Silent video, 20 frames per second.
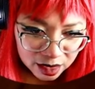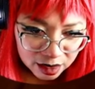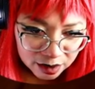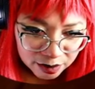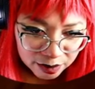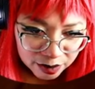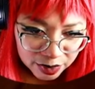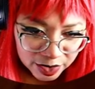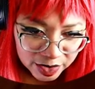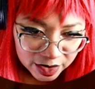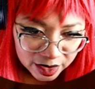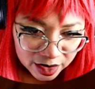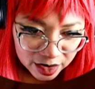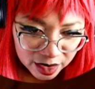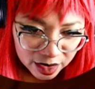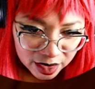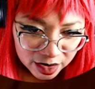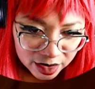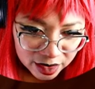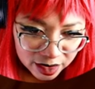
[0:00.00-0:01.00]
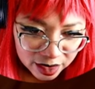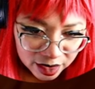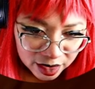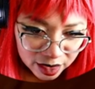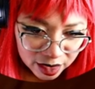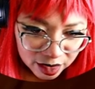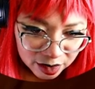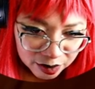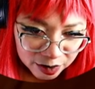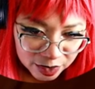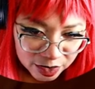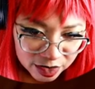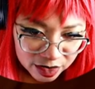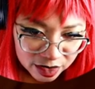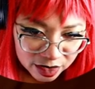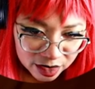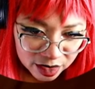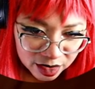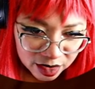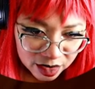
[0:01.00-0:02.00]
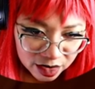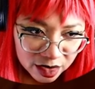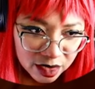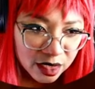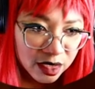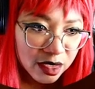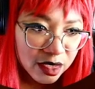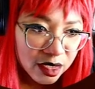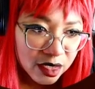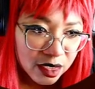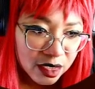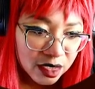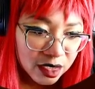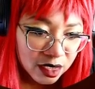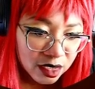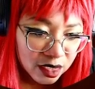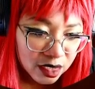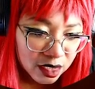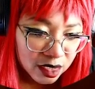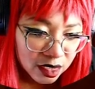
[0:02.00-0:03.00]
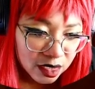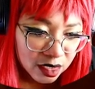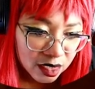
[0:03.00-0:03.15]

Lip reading: Bendy and the Ink Machine.